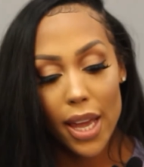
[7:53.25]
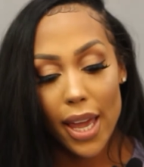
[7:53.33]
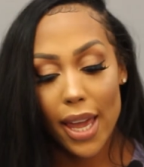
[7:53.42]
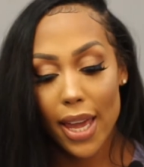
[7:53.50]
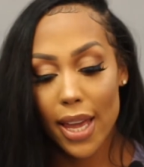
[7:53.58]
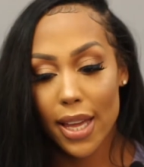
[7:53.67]

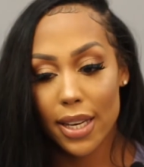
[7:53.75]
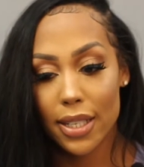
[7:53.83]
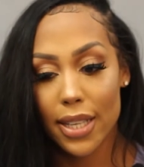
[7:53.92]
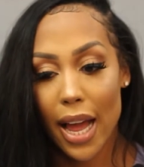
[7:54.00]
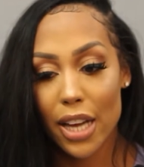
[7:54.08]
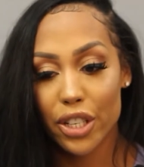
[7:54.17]
And
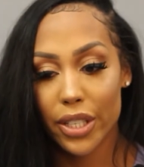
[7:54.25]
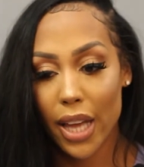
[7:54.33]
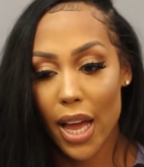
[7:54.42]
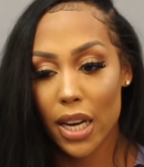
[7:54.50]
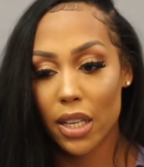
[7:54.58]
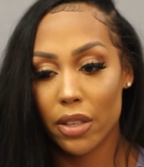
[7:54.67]
I just
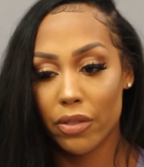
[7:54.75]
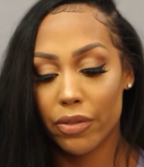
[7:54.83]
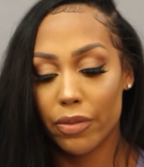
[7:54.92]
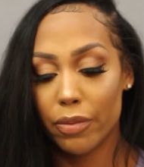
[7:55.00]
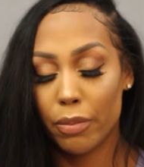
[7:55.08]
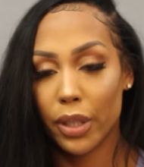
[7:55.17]
kind of
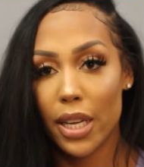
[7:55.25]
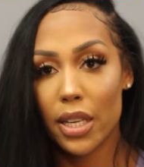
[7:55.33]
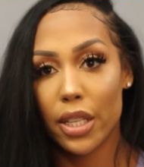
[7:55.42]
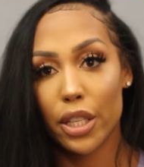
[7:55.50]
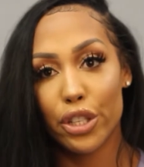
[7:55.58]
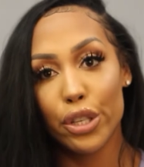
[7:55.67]

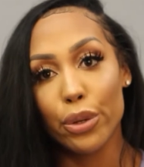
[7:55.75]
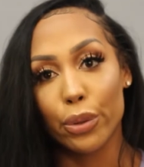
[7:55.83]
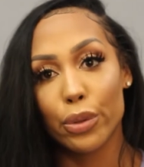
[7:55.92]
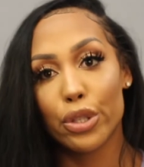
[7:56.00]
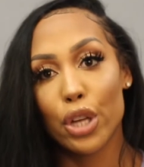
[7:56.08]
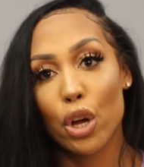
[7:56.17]
blended the two.
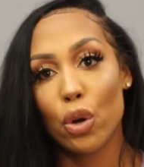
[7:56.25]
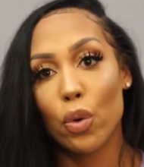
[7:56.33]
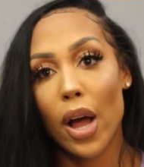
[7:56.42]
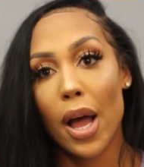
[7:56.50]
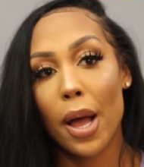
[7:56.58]
So